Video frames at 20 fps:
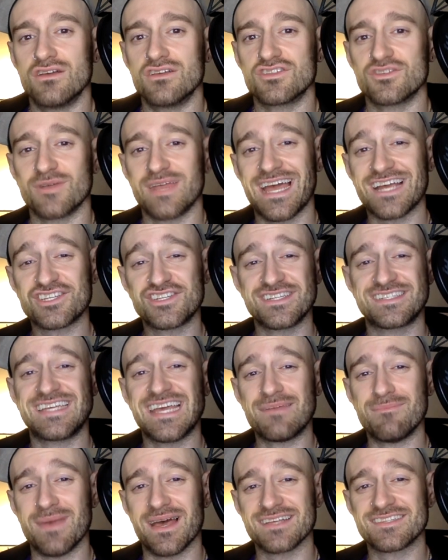So it actually
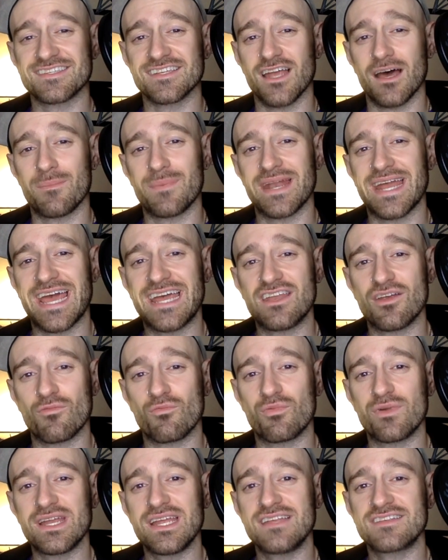did mess it up, and I had to
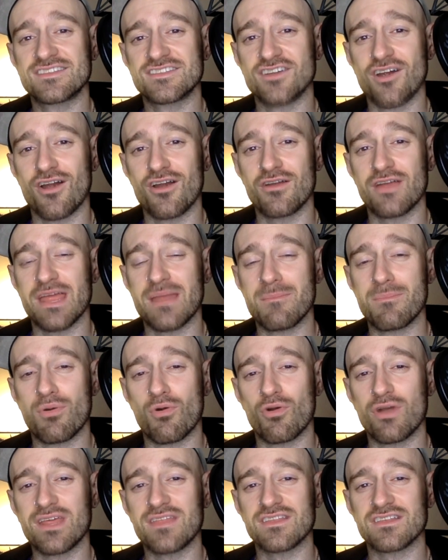restart
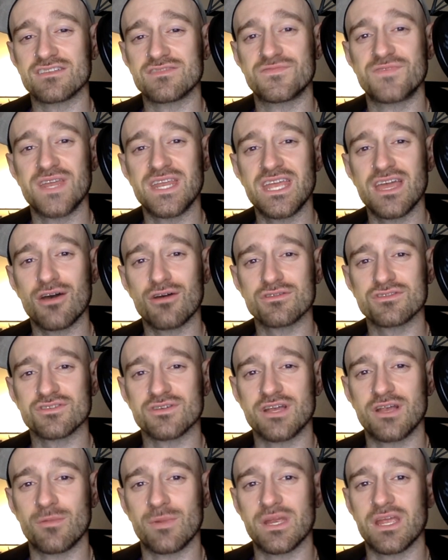importing this video, so
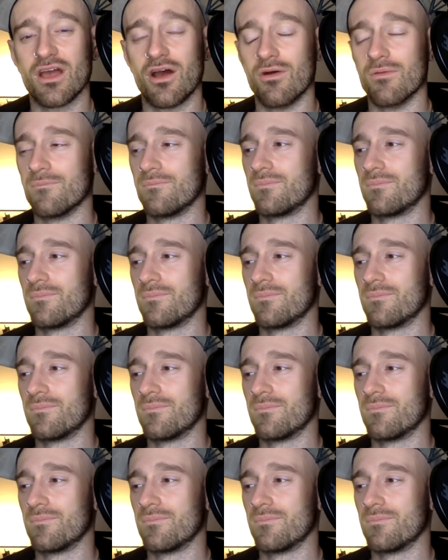here we go.